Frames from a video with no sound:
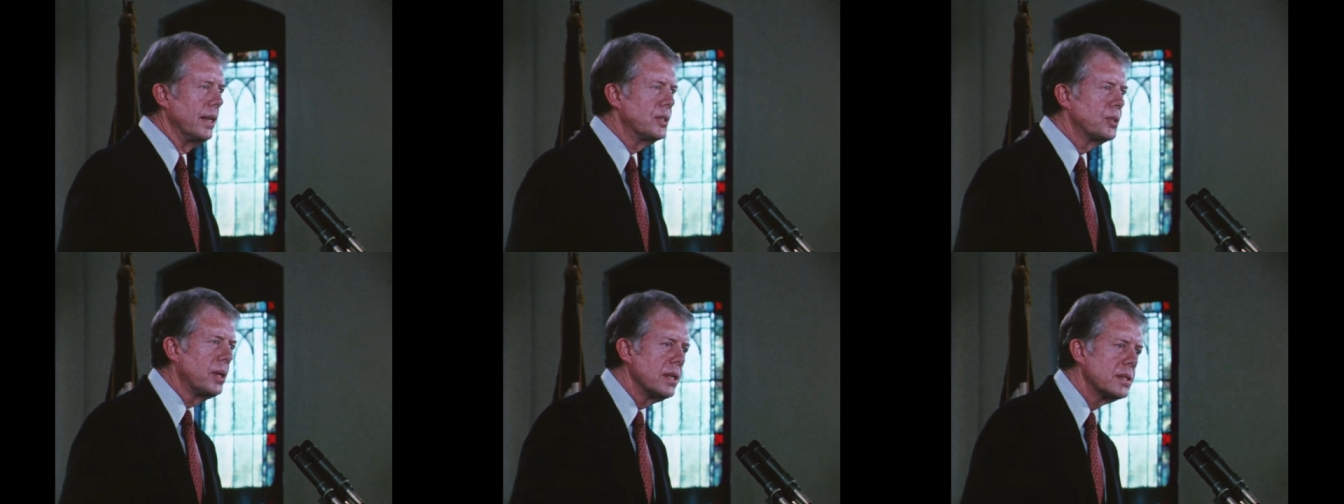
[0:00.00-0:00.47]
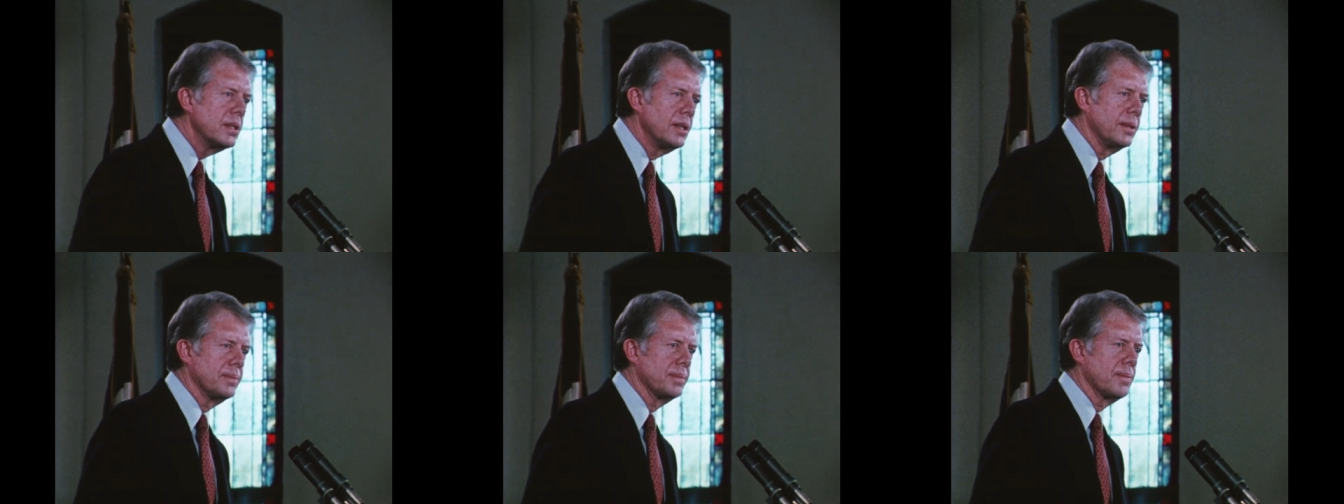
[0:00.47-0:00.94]
They trust
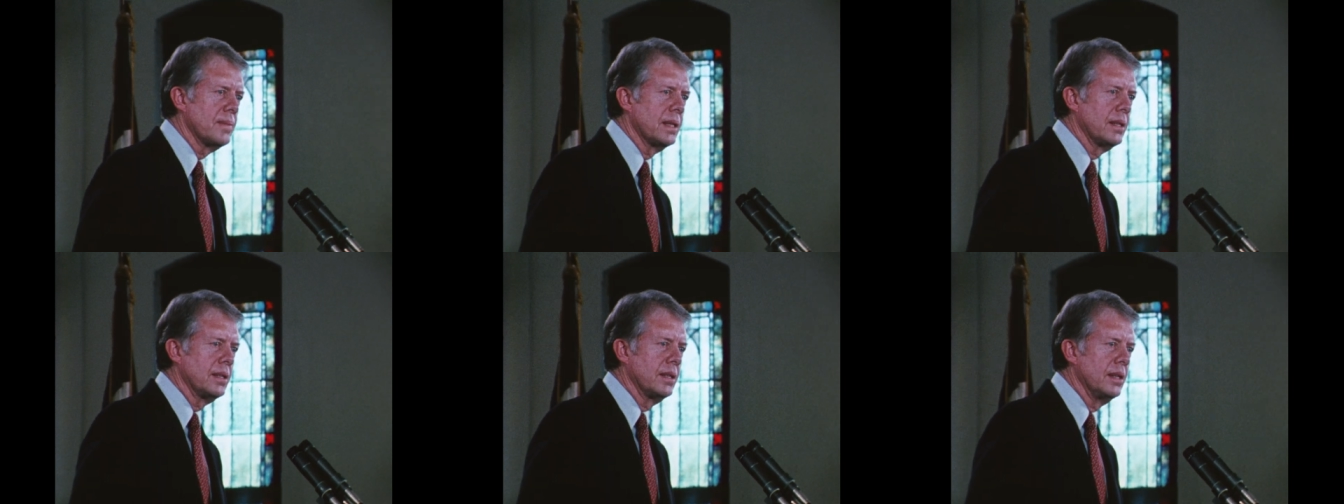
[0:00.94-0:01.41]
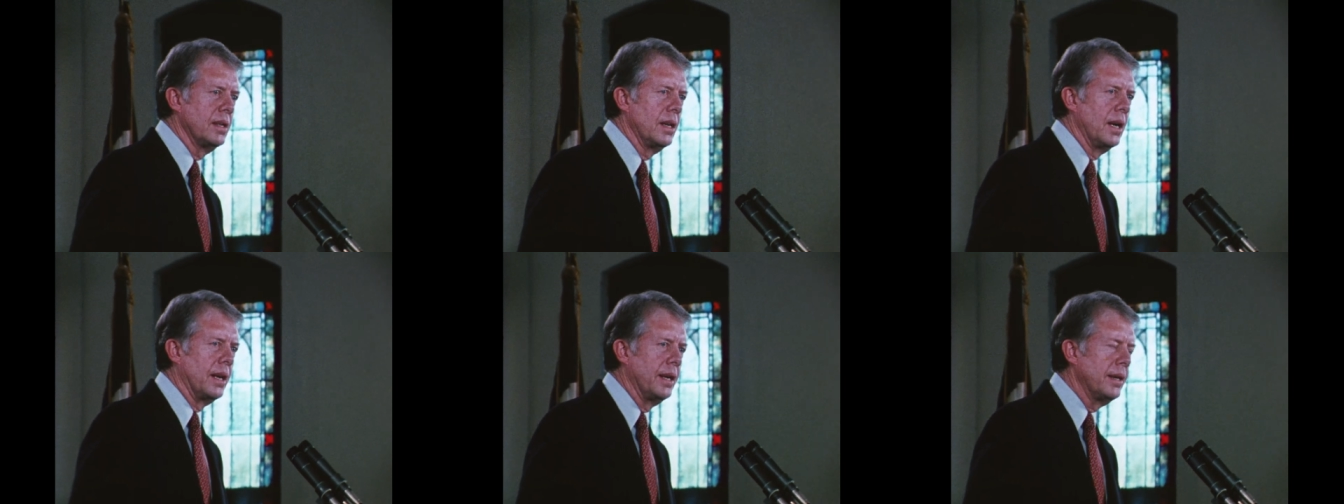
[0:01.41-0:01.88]
him.
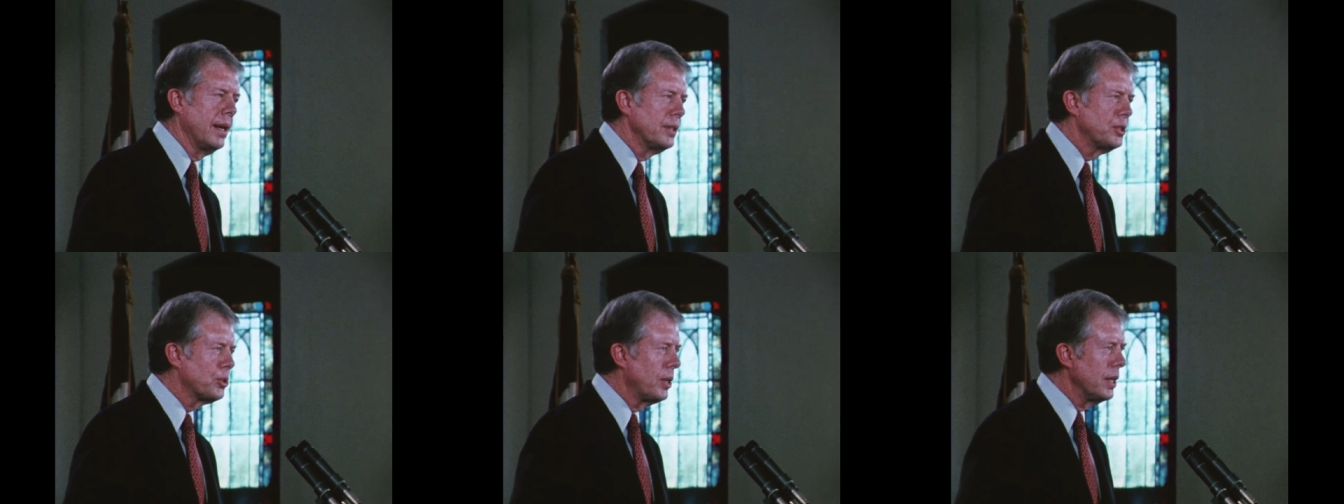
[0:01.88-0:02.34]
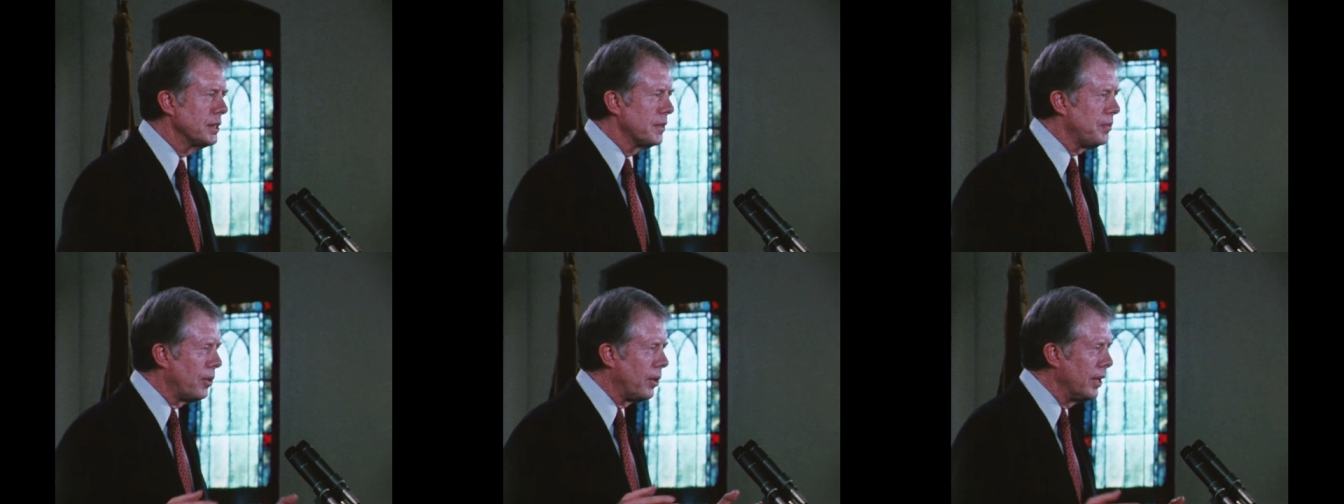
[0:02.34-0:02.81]
And in their
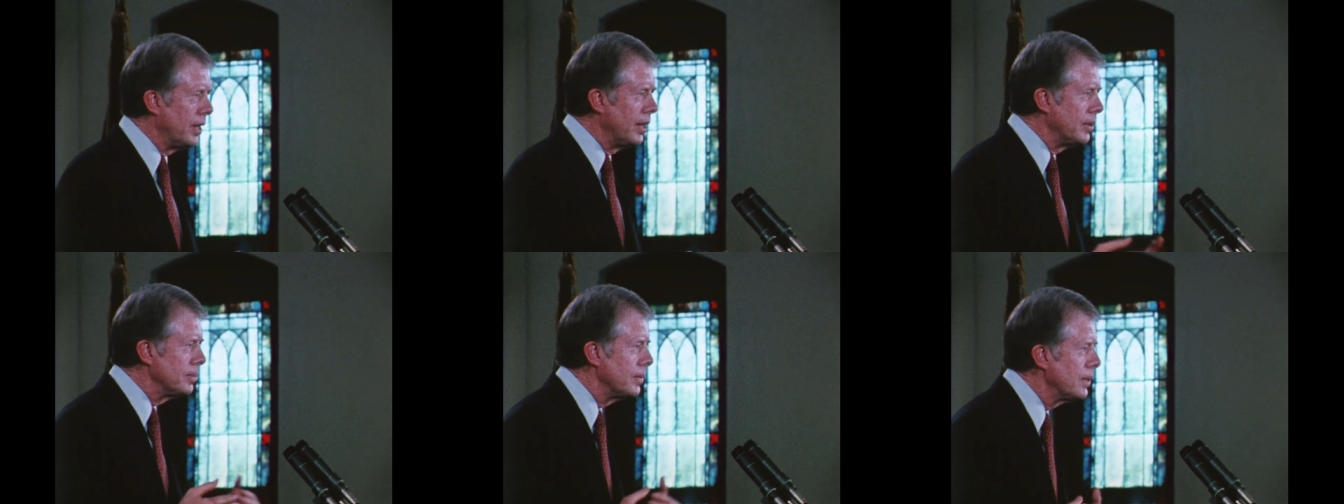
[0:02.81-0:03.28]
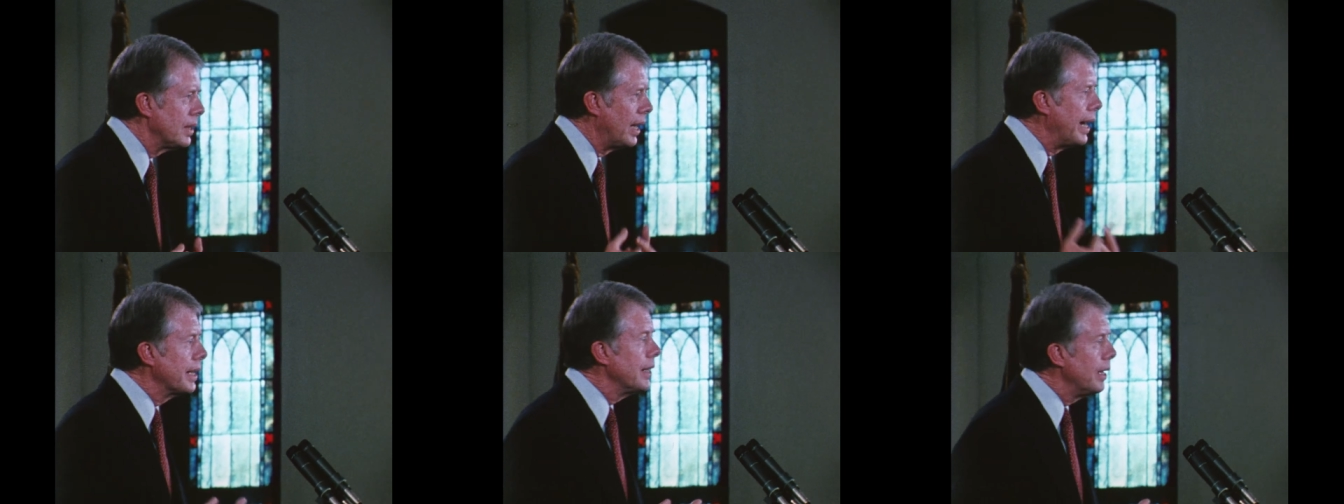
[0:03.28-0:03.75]
trust for him,
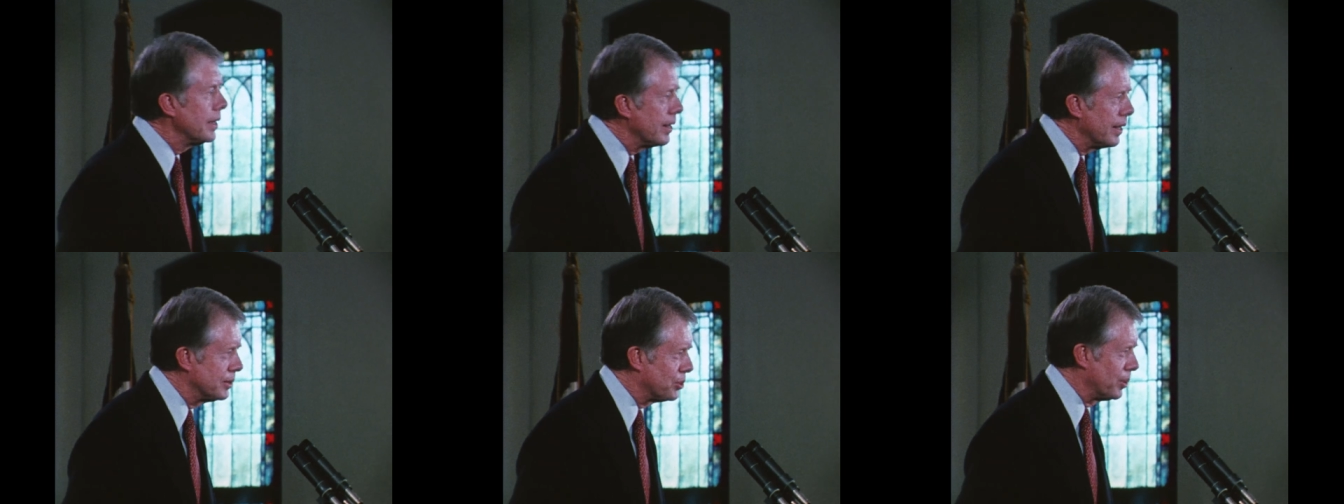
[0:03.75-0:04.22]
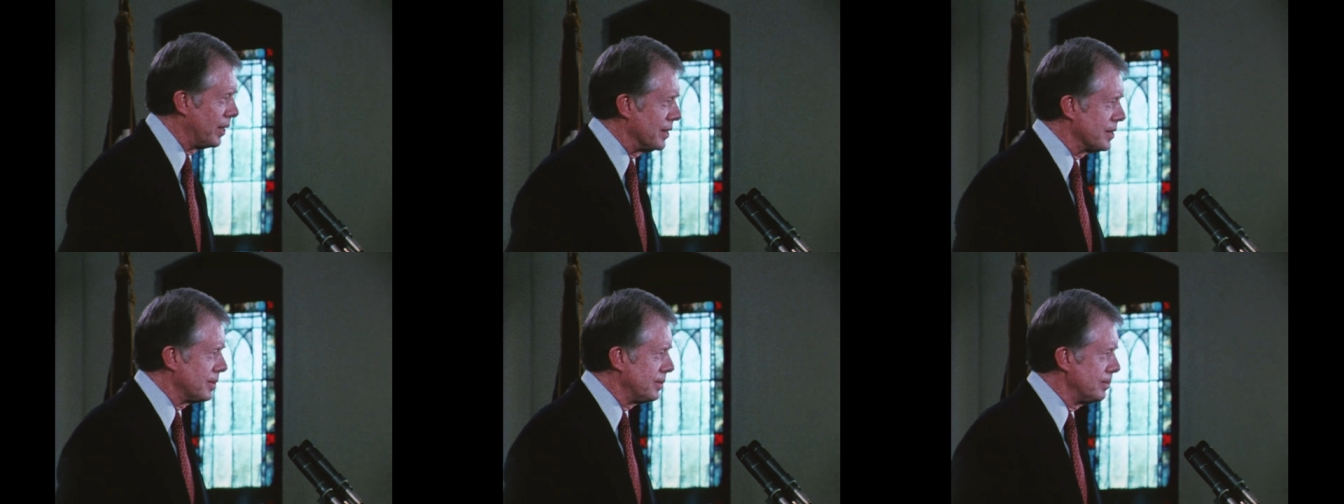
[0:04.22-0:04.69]
I gain their
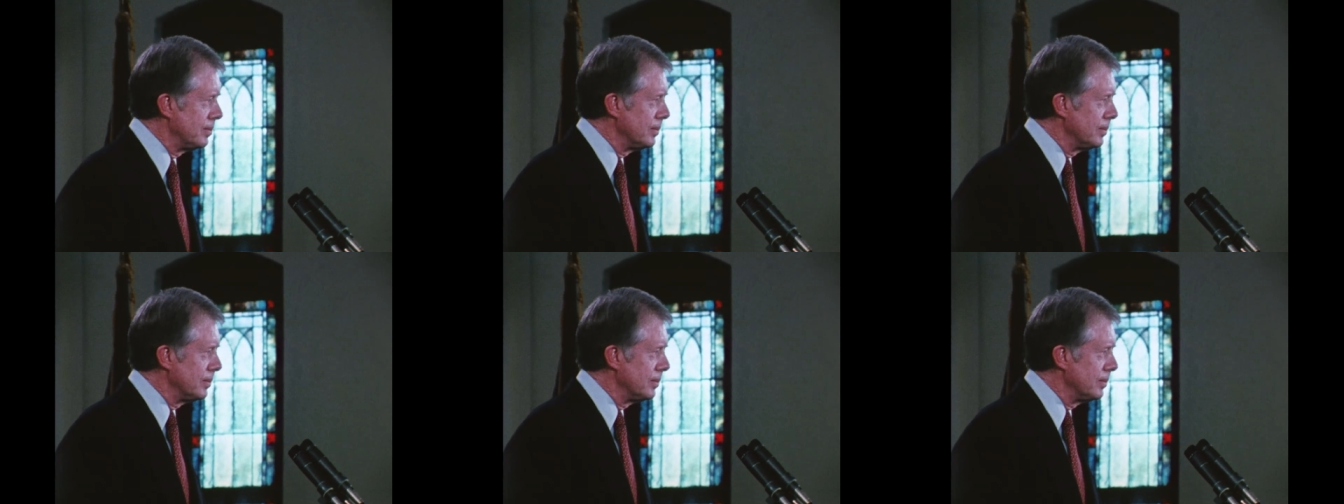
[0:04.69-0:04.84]
trust.